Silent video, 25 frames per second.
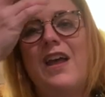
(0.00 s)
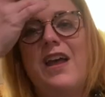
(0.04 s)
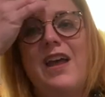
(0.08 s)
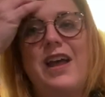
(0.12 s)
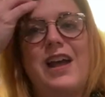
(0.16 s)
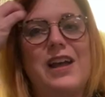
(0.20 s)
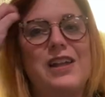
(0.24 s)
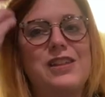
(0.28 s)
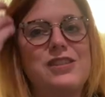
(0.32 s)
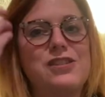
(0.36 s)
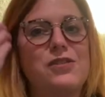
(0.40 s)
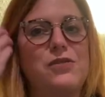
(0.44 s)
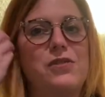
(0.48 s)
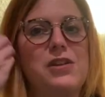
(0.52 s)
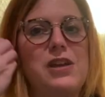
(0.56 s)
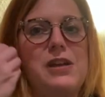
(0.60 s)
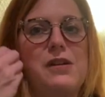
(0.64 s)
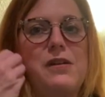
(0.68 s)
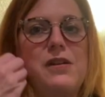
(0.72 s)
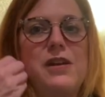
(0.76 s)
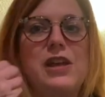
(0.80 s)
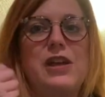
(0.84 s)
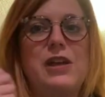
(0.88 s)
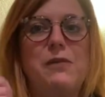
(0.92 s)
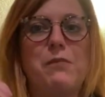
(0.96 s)
and so
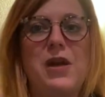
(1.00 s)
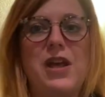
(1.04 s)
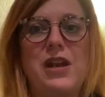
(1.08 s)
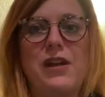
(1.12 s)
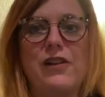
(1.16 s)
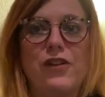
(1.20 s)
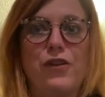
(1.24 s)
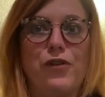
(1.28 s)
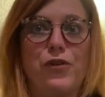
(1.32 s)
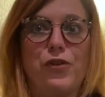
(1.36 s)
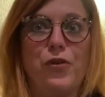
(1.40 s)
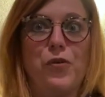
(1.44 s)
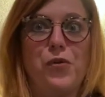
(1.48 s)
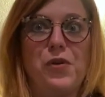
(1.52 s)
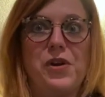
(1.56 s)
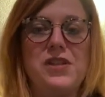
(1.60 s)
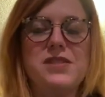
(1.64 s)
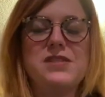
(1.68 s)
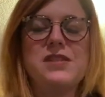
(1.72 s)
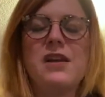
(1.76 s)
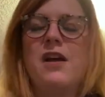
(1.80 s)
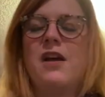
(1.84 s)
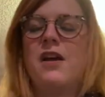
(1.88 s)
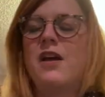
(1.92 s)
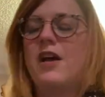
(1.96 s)
he made a little
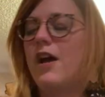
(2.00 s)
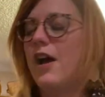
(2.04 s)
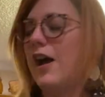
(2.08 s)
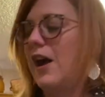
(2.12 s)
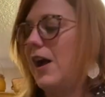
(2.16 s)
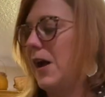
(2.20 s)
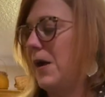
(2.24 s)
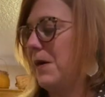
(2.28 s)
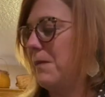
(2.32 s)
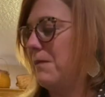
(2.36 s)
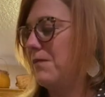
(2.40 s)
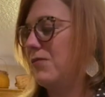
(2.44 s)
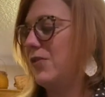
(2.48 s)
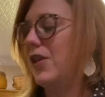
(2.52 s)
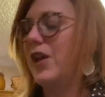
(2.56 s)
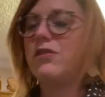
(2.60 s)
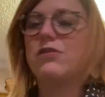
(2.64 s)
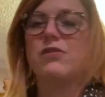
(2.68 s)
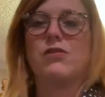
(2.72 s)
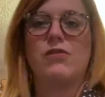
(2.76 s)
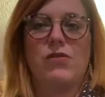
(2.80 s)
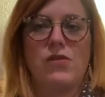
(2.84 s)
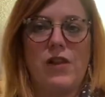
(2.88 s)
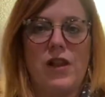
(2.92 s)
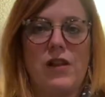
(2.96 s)
noise.
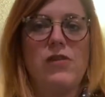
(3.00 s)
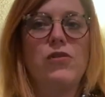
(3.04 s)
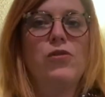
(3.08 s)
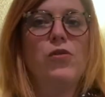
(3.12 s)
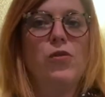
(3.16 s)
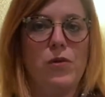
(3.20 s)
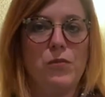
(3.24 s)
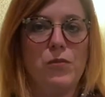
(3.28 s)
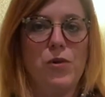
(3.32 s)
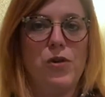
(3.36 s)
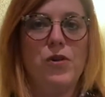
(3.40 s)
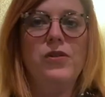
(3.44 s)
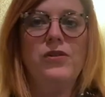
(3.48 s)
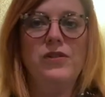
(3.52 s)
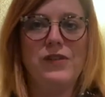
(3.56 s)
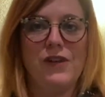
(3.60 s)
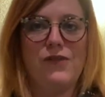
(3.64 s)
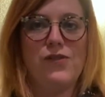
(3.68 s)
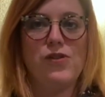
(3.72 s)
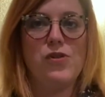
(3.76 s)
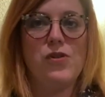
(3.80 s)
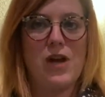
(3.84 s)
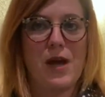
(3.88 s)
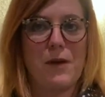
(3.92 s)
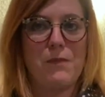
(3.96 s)
That's normal. If
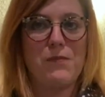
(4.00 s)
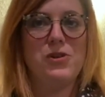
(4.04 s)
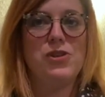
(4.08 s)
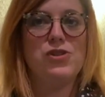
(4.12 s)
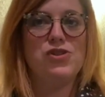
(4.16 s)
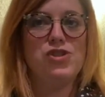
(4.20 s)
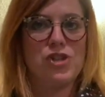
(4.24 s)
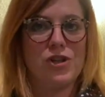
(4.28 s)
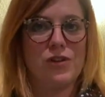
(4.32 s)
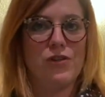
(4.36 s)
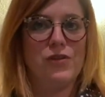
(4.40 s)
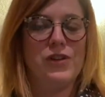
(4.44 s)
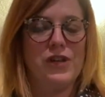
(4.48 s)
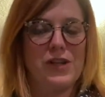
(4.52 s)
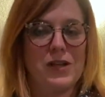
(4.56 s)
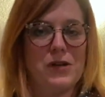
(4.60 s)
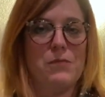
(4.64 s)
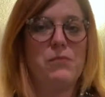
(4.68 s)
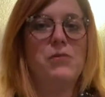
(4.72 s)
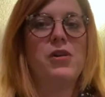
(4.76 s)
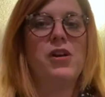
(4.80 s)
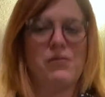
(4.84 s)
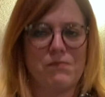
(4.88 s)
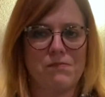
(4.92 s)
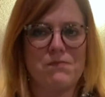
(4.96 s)
you happen to jiggle
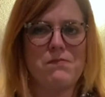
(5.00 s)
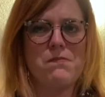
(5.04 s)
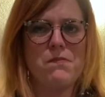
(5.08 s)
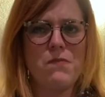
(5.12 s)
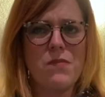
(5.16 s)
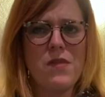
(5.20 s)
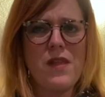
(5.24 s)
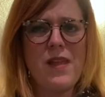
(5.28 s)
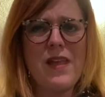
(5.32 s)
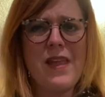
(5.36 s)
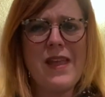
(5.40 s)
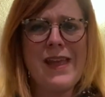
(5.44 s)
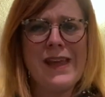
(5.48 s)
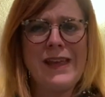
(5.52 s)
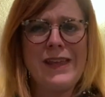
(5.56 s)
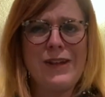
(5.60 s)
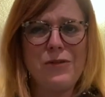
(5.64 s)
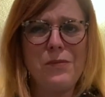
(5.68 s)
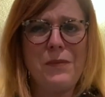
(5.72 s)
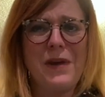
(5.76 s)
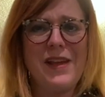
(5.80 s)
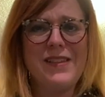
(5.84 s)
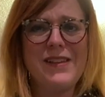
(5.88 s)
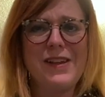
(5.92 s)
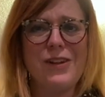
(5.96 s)
him, it'll
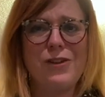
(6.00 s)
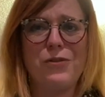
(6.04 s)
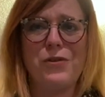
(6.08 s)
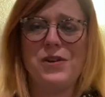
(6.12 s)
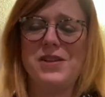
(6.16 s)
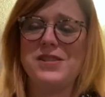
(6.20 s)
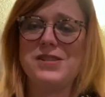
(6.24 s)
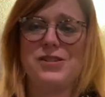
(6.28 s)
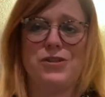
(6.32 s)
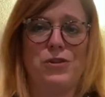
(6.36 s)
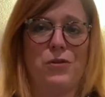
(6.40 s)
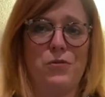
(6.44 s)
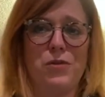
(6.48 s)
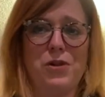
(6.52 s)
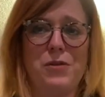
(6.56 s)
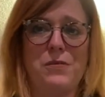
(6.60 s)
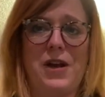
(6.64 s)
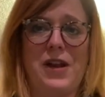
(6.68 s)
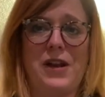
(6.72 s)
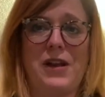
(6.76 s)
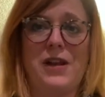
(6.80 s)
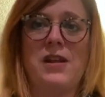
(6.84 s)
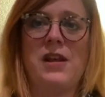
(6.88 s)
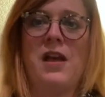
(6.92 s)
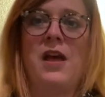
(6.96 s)
make that noise. Don't worry
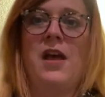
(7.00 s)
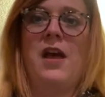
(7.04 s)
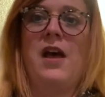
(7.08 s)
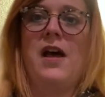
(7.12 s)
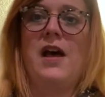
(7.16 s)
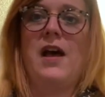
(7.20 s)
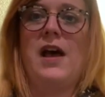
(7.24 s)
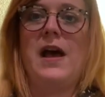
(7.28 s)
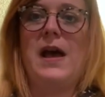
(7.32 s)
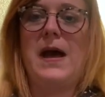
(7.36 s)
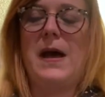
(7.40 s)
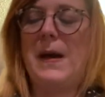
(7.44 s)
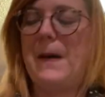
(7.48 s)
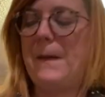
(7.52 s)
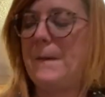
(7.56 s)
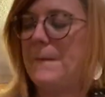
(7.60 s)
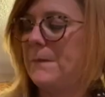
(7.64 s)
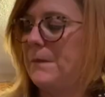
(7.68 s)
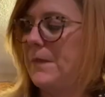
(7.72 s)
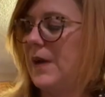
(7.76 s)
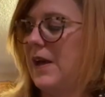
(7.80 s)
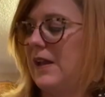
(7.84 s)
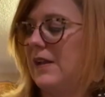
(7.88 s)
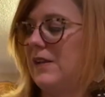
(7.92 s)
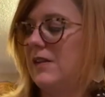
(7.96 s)
about it.
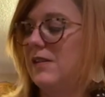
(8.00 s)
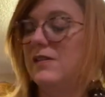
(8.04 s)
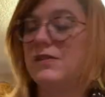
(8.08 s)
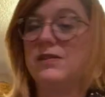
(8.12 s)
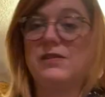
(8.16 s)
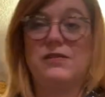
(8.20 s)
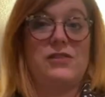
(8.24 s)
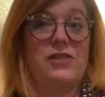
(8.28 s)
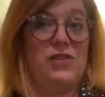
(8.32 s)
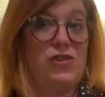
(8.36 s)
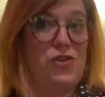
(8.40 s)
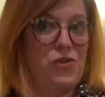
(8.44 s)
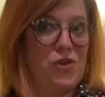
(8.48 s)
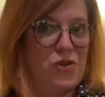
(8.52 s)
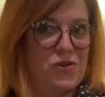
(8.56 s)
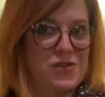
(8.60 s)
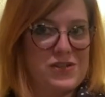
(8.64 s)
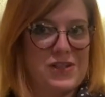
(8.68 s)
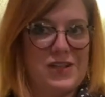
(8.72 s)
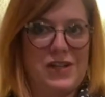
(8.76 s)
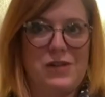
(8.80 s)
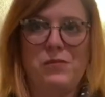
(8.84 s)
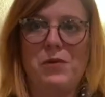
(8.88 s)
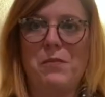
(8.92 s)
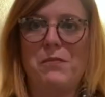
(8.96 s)
But you notice
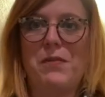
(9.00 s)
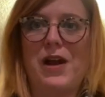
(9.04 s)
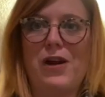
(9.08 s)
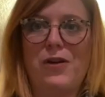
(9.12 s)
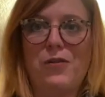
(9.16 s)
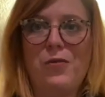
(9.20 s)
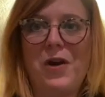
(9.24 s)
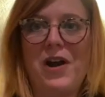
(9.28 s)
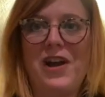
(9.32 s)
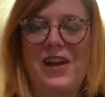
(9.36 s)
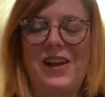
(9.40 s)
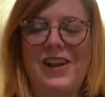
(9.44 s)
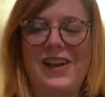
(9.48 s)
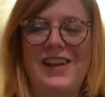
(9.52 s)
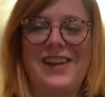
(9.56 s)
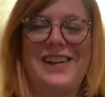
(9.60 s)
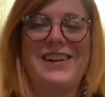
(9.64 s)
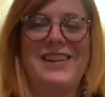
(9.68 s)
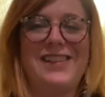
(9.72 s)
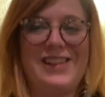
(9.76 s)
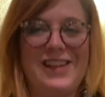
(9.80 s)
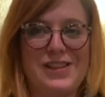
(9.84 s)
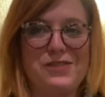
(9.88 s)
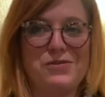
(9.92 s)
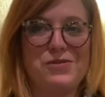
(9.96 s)
that he went back quiet again,
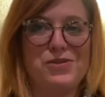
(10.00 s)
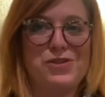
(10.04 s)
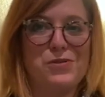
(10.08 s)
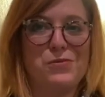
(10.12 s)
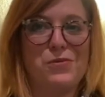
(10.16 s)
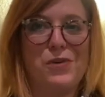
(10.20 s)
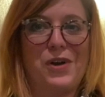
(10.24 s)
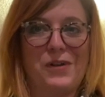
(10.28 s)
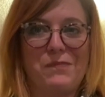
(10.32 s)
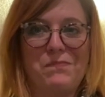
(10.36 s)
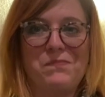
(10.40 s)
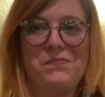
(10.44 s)
and that's what you want.